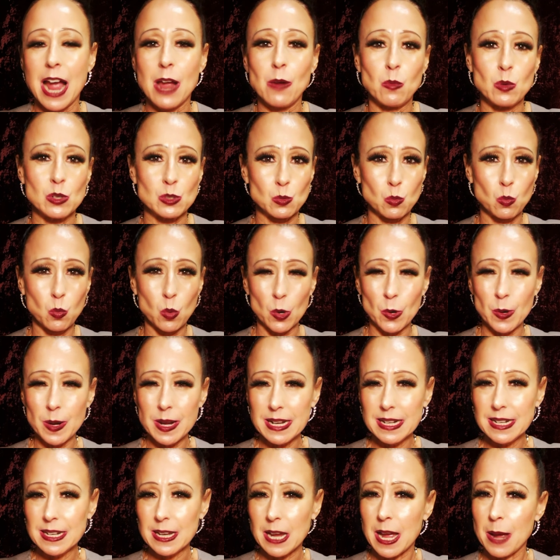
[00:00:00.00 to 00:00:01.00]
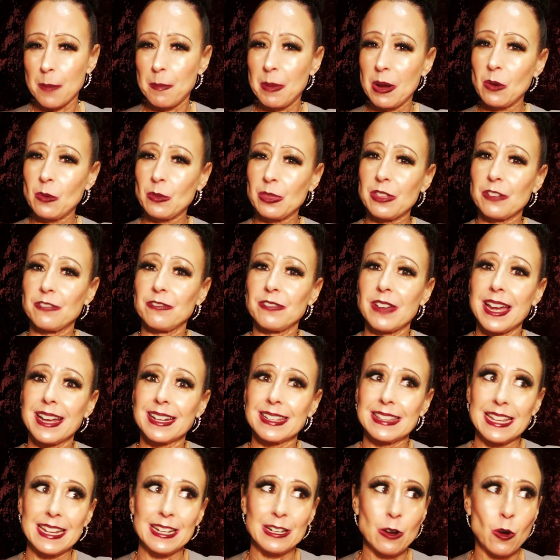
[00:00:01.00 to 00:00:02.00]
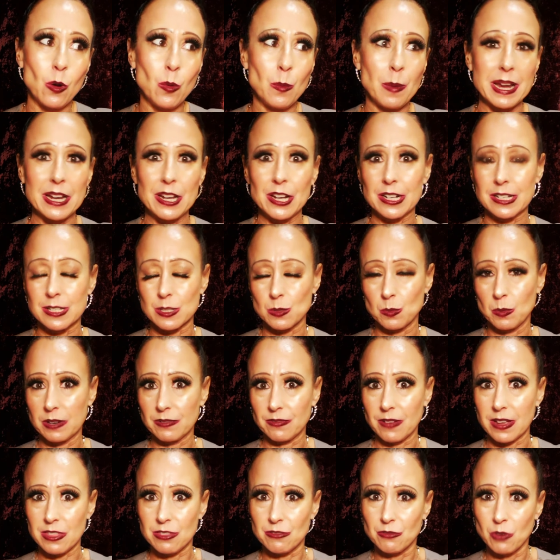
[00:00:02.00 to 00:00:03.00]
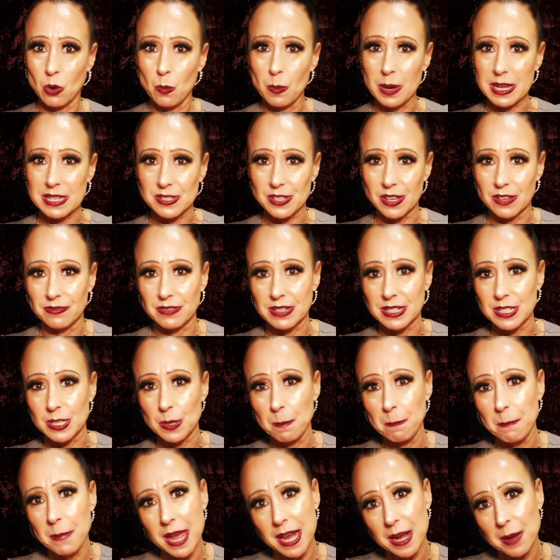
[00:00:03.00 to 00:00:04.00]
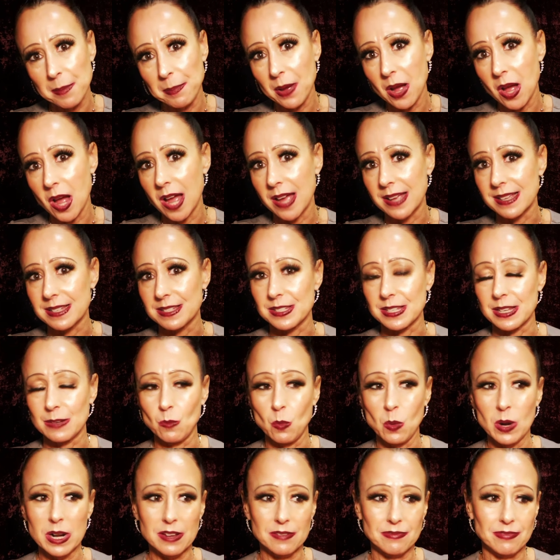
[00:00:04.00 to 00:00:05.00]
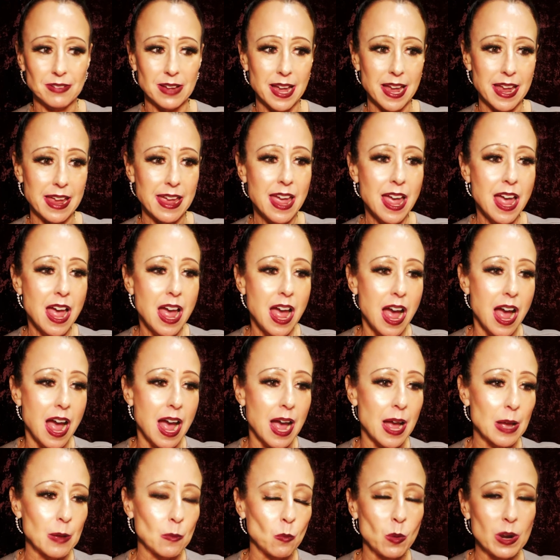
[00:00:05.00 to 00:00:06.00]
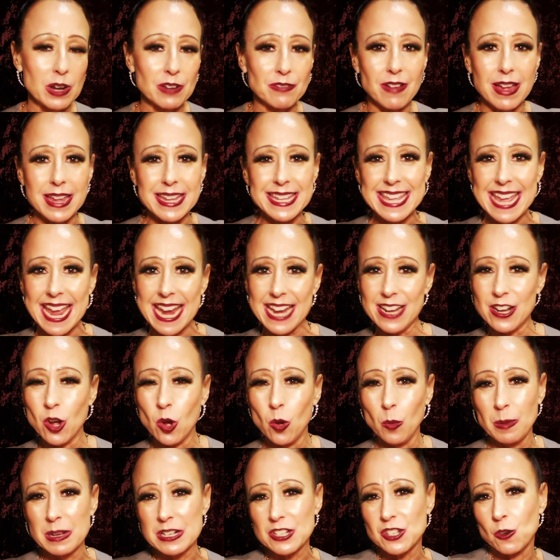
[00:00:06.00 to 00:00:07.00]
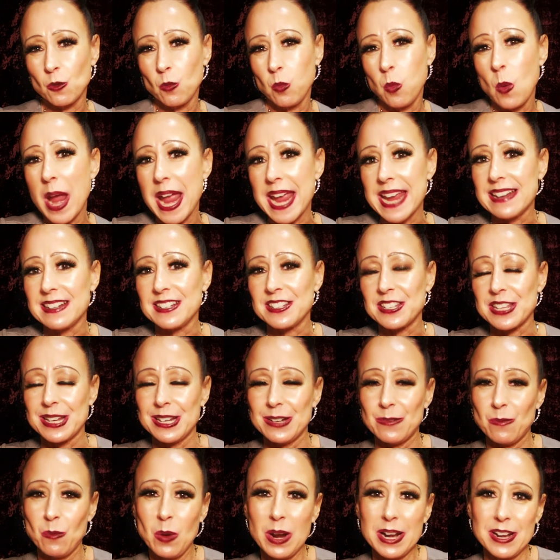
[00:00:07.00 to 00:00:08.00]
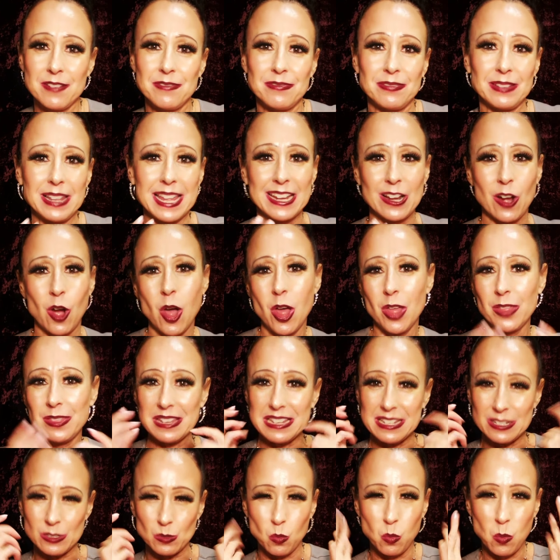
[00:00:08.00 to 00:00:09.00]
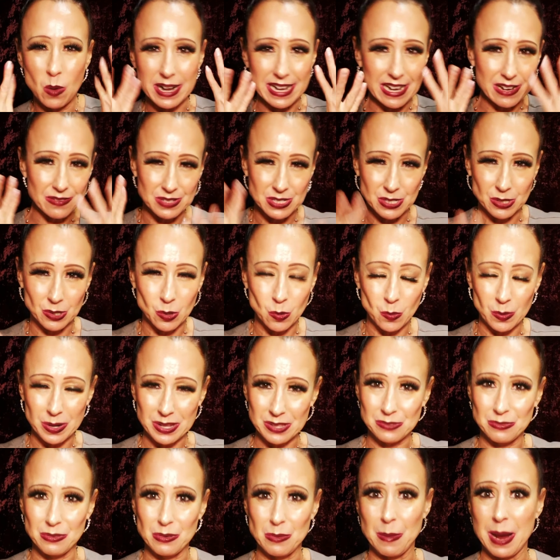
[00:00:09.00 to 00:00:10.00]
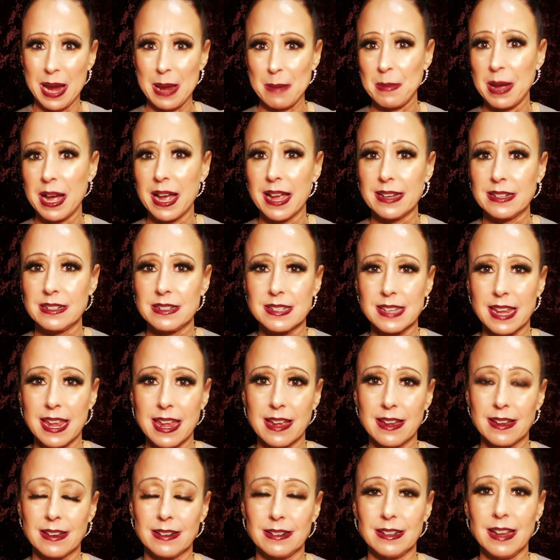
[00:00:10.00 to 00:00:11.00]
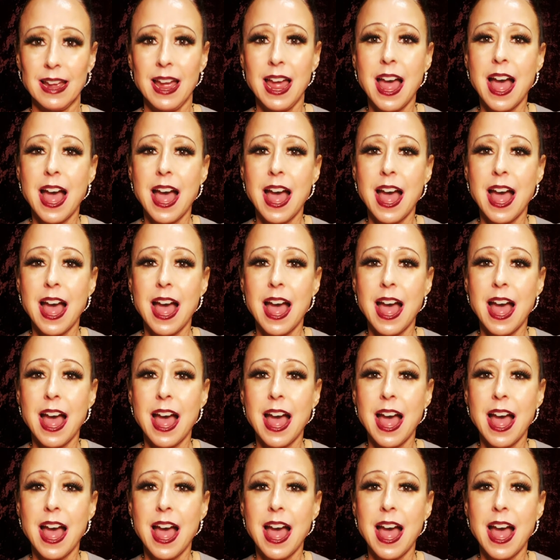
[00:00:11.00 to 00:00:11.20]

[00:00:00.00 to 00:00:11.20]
was worried about the fact that, oh my goodness, what if I throw myself into menopause, and what if I gain a whole bunch of weight, and what if, like, all these what ifs are going through my mind. And